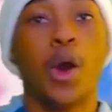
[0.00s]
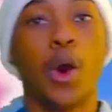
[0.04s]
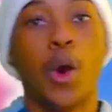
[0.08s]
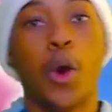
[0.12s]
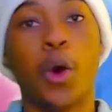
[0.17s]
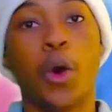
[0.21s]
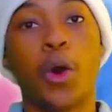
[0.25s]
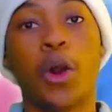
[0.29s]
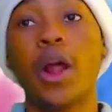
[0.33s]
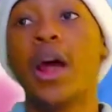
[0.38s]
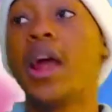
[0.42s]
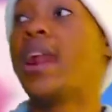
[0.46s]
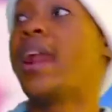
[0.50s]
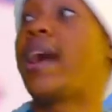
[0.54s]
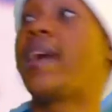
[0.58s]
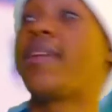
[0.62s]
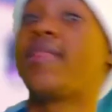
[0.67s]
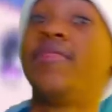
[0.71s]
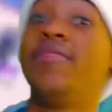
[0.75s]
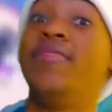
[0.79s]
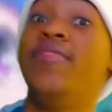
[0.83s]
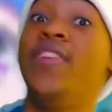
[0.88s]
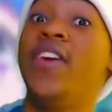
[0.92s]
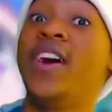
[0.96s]
or like
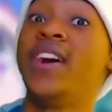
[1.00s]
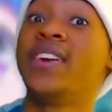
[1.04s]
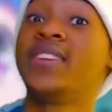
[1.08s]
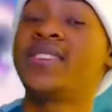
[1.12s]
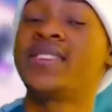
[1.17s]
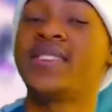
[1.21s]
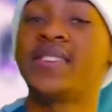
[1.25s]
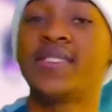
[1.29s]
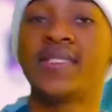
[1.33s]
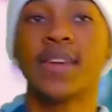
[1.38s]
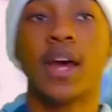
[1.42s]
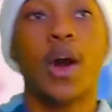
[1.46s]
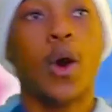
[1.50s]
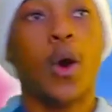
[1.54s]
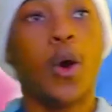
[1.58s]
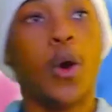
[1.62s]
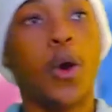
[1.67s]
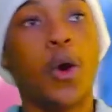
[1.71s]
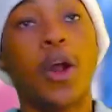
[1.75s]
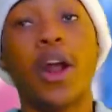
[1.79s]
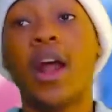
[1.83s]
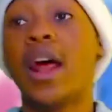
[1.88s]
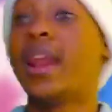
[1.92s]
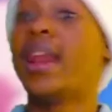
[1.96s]
this,
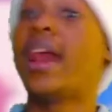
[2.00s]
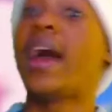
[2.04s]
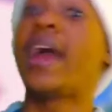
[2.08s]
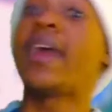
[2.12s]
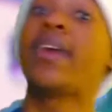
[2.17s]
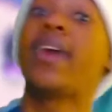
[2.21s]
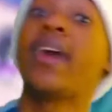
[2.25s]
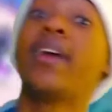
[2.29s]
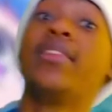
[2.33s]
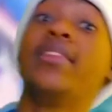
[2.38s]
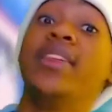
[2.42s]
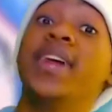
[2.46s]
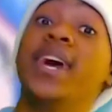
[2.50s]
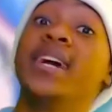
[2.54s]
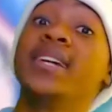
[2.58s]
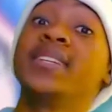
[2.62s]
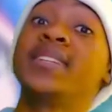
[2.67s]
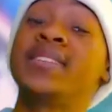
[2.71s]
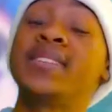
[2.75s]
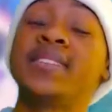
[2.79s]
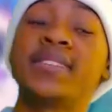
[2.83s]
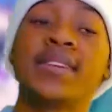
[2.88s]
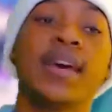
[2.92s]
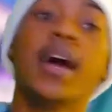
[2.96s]
or like
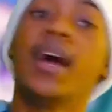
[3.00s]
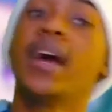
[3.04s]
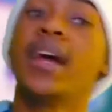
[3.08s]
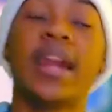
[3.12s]
this.